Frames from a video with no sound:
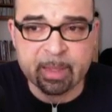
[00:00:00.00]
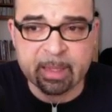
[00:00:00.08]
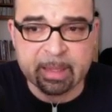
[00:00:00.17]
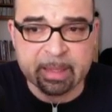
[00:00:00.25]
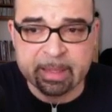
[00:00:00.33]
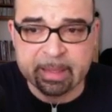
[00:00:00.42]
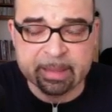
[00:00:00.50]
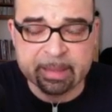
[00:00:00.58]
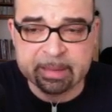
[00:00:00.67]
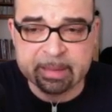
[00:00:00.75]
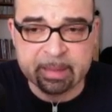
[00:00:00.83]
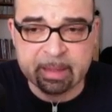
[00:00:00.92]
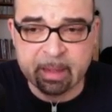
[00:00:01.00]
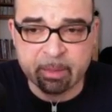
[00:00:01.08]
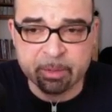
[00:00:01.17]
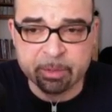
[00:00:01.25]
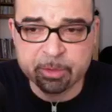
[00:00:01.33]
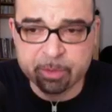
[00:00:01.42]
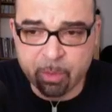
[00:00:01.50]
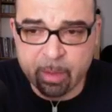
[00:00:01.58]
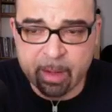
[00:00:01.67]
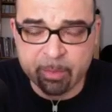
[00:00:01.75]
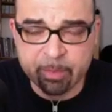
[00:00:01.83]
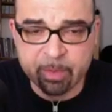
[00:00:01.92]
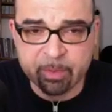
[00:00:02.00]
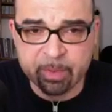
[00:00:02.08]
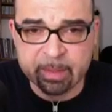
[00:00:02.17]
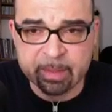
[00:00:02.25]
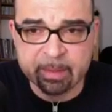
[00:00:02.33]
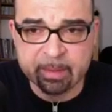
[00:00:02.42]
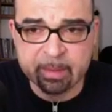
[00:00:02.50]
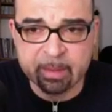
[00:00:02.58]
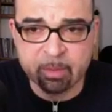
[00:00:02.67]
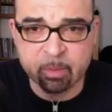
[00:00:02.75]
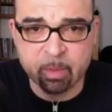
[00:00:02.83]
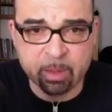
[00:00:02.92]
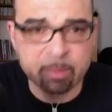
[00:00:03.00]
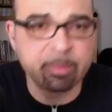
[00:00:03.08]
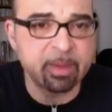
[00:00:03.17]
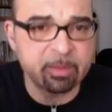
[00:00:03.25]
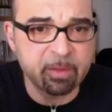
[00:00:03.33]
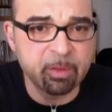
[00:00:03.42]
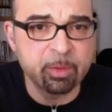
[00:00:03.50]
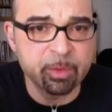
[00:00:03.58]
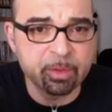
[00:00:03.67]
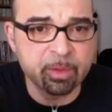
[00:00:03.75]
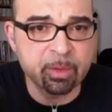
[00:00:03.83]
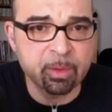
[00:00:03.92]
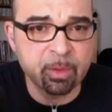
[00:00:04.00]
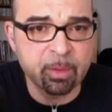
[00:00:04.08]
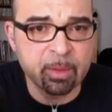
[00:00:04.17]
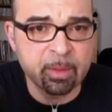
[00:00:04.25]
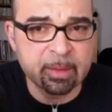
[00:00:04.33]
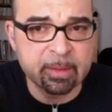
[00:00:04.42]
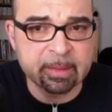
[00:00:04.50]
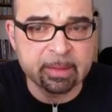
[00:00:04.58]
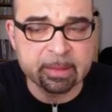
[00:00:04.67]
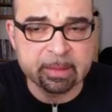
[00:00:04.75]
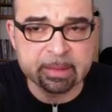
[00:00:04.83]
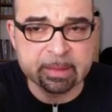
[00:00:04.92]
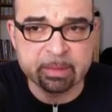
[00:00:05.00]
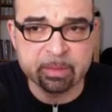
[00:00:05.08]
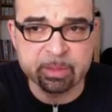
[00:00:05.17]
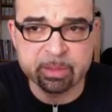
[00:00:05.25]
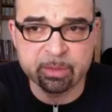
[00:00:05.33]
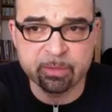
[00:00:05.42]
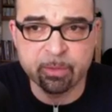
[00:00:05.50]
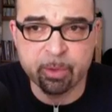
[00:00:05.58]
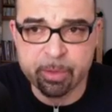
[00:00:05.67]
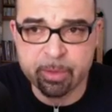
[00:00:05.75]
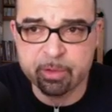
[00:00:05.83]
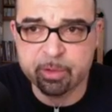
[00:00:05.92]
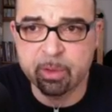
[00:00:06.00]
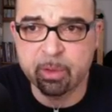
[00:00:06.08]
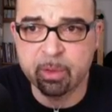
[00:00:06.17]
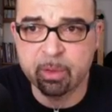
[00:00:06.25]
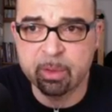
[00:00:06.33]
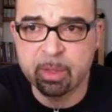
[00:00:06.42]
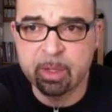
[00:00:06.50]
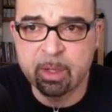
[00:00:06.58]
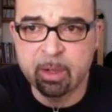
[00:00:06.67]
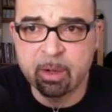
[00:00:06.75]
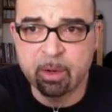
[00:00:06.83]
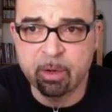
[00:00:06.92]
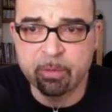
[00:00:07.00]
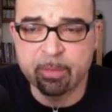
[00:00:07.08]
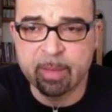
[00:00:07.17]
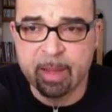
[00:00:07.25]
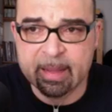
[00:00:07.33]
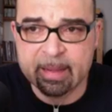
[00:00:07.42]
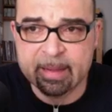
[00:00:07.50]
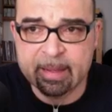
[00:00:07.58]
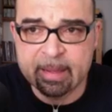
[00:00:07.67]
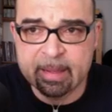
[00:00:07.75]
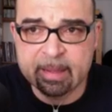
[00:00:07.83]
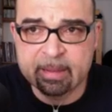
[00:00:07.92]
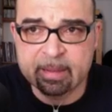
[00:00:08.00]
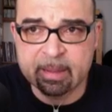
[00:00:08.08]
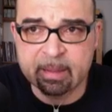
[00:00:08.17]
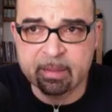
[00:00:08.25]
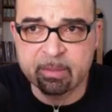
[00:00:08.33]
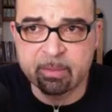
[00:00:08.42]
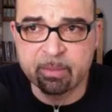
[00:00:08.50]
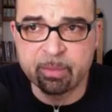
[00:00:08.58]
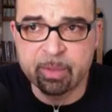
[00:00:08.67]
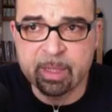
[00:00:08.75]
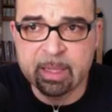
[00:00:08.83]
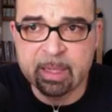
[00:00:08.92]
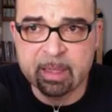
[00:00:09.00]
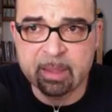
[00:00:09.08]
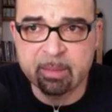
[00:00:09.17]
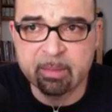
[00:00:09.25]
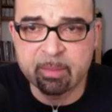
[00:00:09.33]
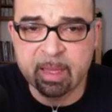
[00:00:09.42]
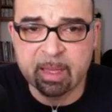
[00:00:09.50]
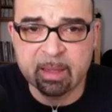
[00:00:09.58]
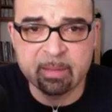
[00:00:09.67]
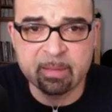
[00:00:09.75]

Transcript: I was so happy when it won Best New Musical. It was the fourth show of mine that really made